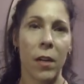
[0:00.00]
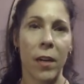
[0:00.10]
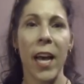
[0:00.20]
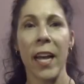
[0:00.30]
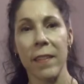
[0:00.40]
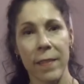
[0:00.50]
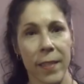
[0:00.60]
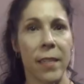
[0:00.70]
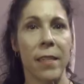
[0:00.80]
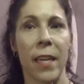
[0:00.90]

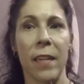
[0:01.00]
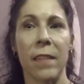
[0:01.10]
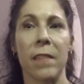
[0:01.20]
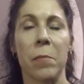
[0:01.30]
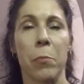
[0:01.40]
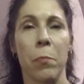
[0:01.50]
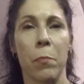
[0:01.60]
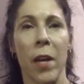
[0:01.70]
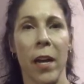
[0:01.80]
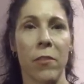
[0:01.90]
less intense
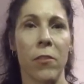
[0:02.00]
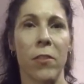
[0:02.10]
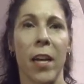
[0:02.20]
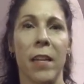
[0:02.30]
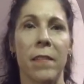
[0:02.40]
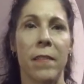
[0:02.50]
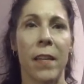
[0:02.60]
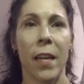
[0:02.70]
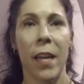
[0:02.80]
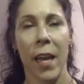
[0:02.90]

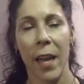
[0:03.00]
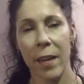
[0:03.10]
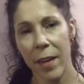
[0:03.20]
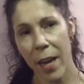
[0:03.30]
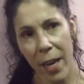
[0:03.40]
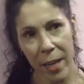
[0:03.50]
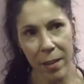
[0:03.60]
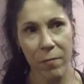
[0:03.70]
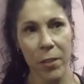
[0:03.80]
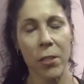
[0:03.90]
exercise. And high
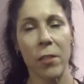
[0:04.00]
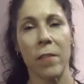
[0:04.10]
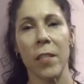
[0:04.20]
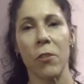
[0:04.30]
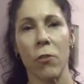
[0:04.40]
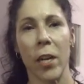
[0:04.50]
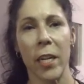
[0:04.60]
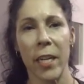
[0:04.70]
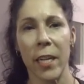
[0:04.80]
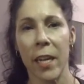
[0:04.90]
efficiency
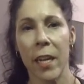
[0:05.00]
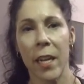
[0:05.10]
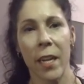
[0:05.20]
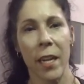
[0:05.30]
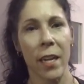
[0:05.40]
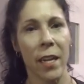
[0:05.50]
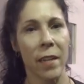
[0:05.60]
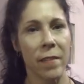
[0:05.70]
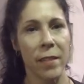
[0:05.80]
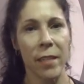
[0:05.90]
training
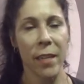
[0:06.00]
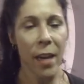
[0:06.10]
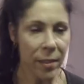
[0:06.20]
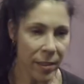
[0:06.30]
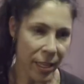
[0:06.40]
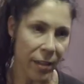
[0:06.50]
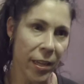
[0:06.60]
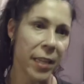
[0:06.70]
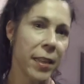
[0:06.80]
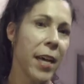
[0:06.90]
is nothing
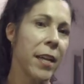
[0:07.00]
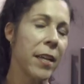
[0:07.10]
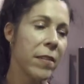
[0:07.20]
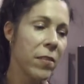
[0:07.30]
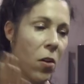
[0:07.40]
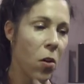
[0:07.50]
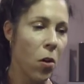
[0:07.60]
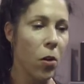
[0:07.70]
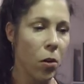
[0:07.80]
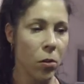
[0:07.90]
like that. It's
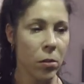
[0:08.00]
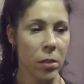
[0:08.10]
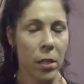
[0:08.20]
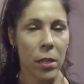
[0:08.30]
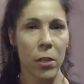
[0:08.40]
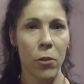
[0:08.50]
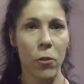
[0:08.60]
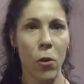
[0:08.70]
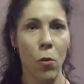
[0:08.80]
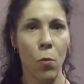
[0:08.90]
all,
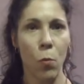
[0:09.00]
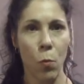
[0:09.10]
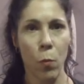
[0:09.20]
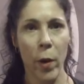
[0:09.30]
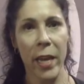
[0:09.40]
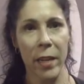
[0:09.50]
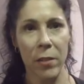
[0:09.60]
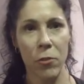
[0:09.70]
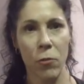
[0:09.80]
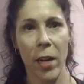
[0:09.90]

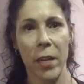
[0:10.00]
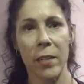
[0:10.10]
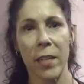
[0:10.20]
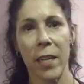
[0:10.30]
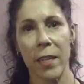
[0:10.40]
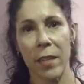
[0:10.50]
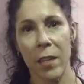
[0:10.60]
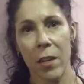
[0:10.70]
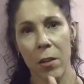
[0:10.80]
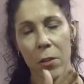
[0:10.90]
weight directed,
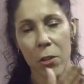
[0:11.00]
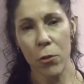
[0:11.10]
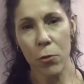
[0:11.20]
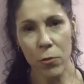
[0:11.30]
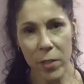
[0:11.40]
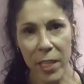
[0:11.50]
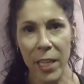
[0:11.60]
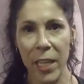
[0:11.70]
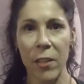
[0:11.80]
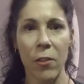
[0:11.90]

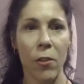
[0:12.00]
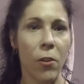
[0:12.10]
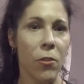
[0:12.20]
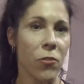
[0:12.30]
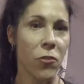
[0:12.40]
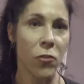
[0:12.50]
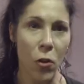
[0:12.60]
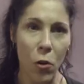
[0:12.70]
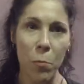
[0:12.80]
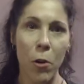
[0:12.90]
using either
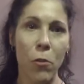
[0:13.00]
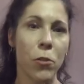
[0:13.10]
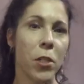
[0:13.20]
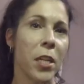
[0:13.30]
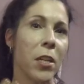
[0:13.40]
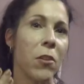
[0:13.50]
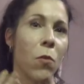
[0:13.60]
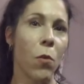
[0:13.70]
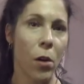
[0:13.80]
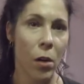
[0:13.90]
slow motion
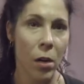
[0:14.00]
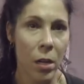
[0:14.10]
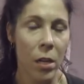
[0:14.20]
or,